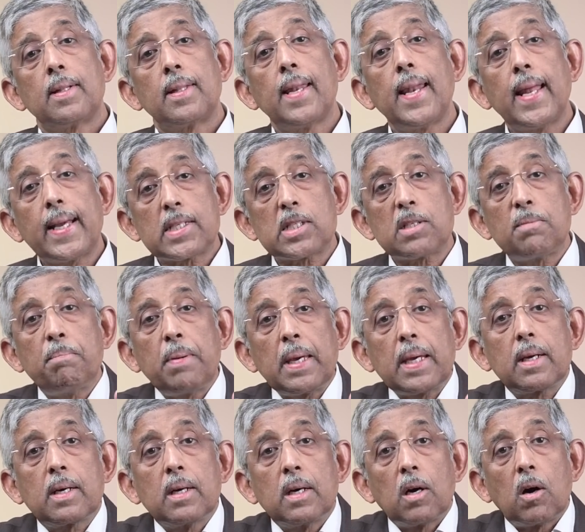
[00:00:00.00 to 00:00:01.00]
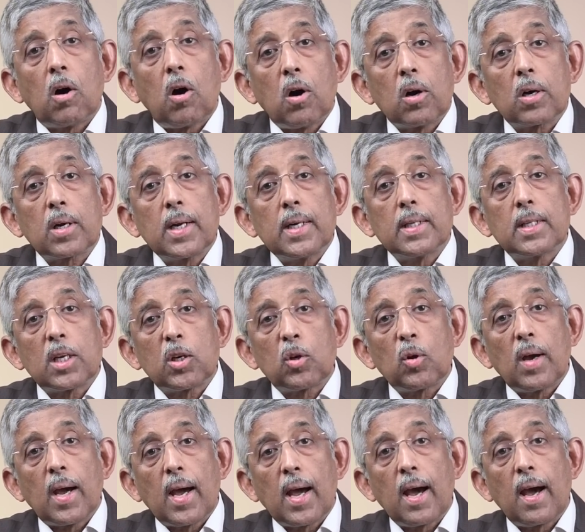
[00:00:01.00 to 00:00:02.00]
the next big organ that
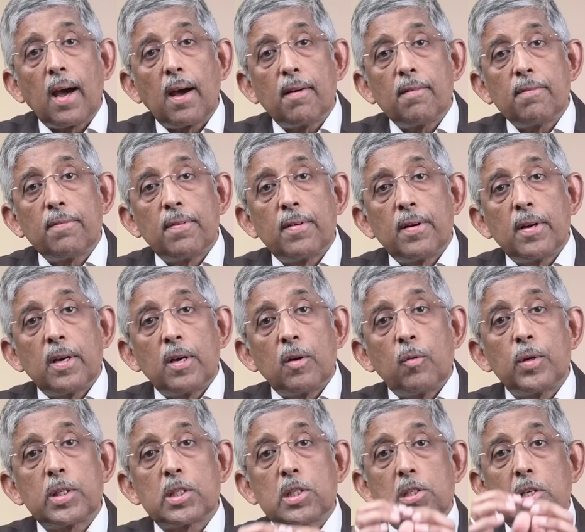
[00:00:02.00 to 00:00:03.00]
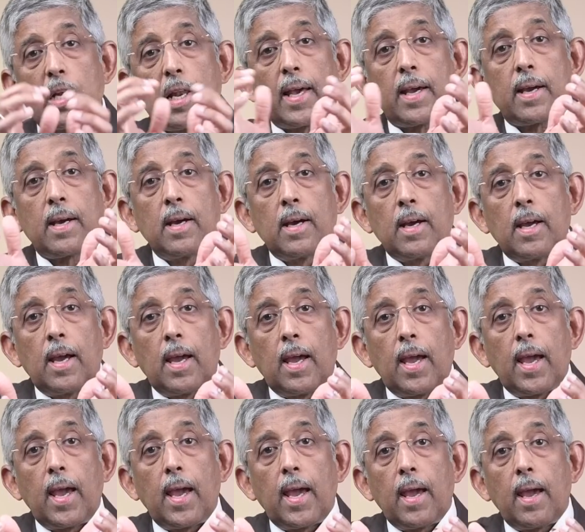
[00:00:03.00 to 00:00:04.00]
you have, which is like
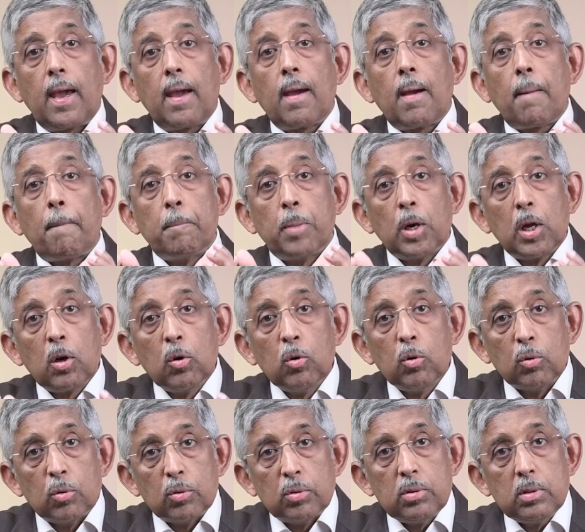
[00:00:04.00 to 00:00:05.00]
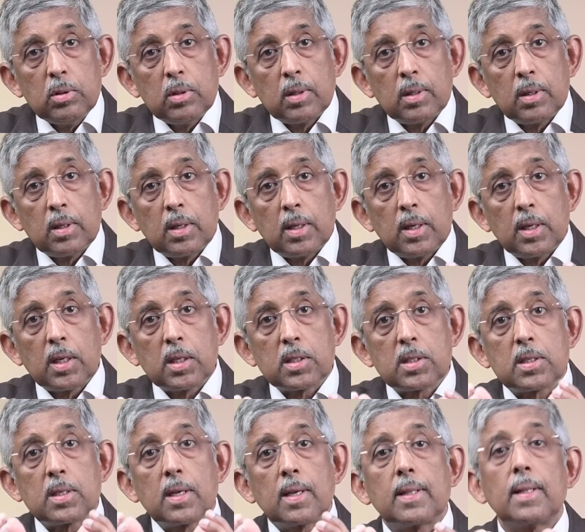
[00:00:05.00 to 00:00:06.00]
a balloon,
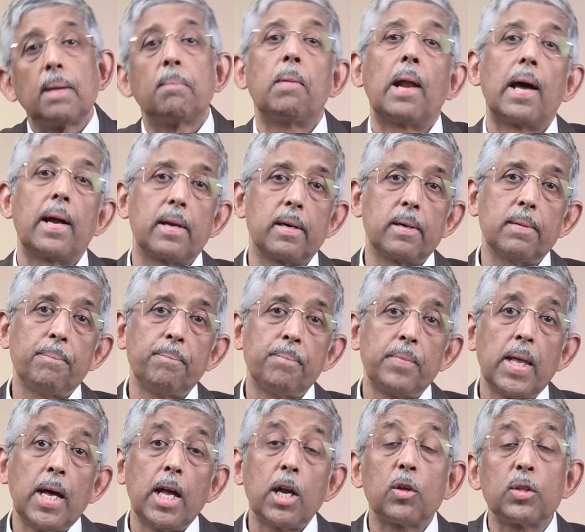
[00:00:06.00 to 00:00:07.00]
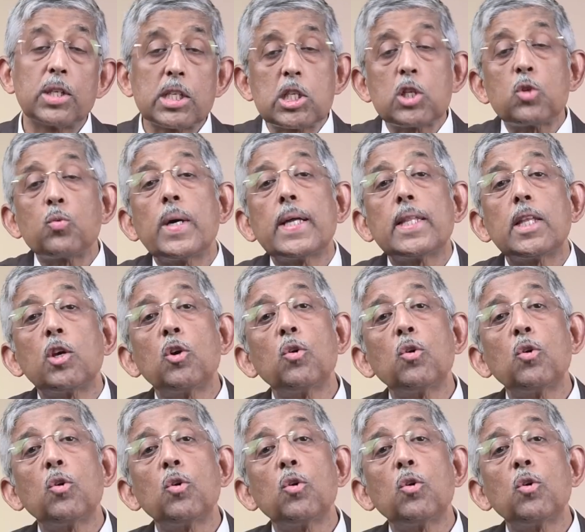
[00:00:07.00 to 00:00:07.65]
is the bladder. Now this is where the